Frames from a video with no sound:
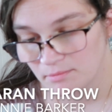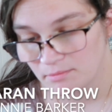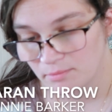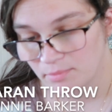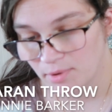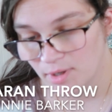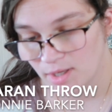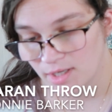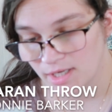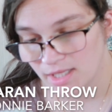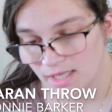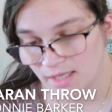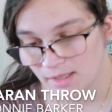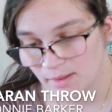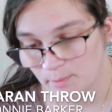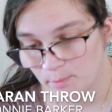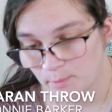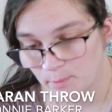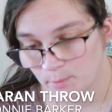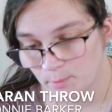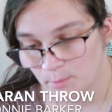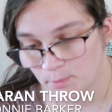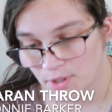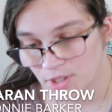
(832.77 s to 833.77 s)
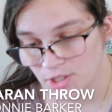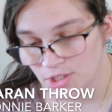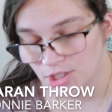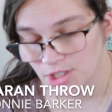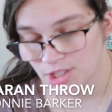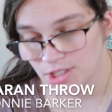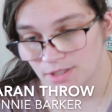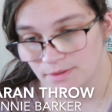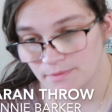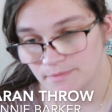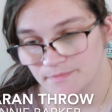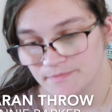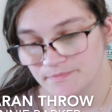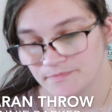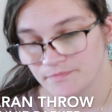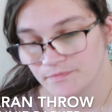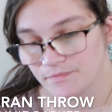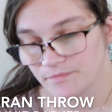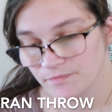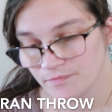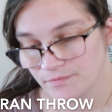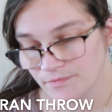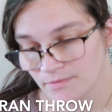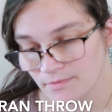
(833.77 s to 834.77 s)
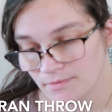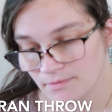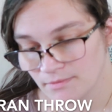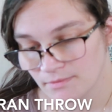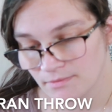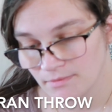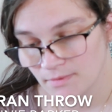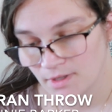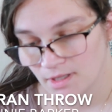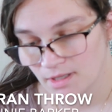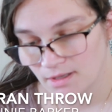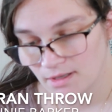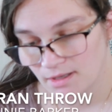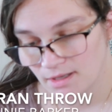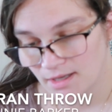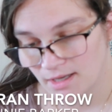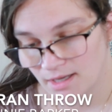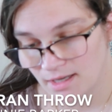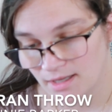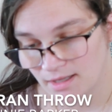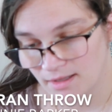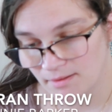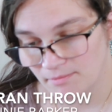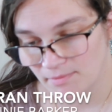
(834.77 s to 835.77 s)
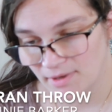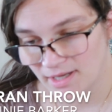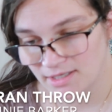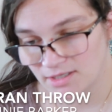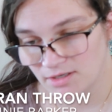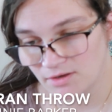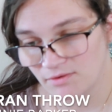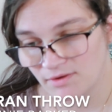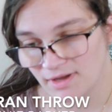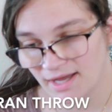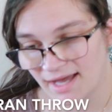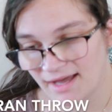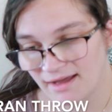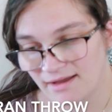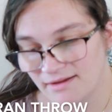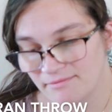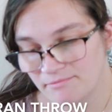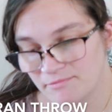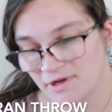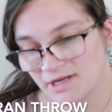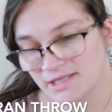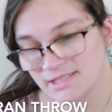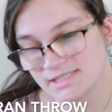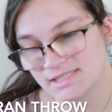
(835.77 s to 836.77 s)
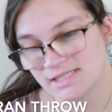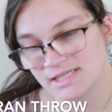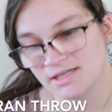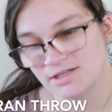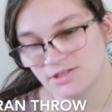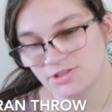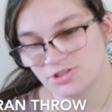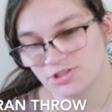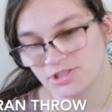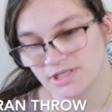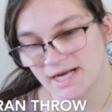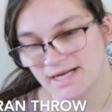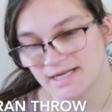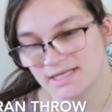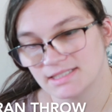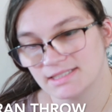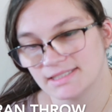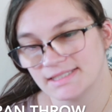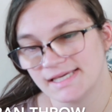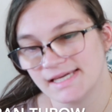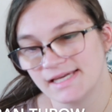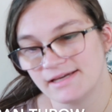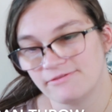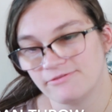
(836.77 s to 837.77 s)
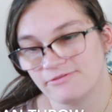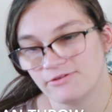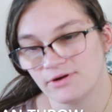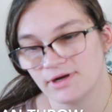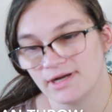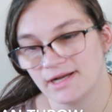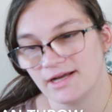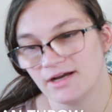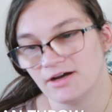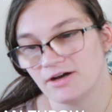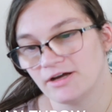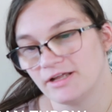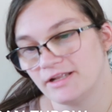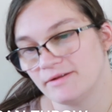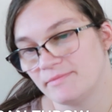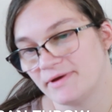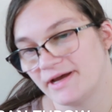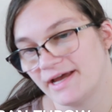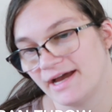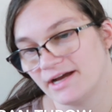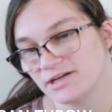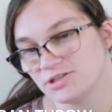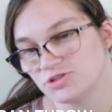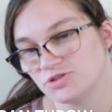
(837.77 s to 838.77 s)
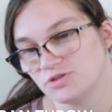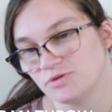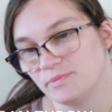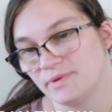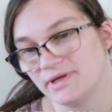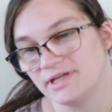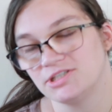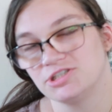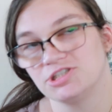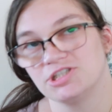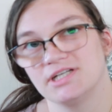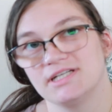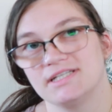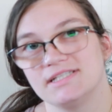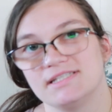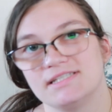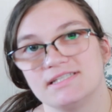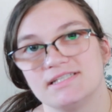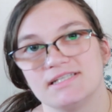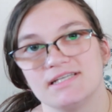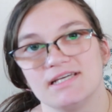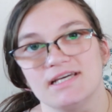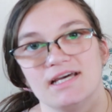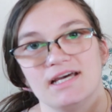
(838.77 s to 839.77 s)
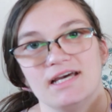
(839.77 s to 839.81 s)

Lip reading: Bonnie Barker. I'm not seeing a direct link for it on my actual Pinterest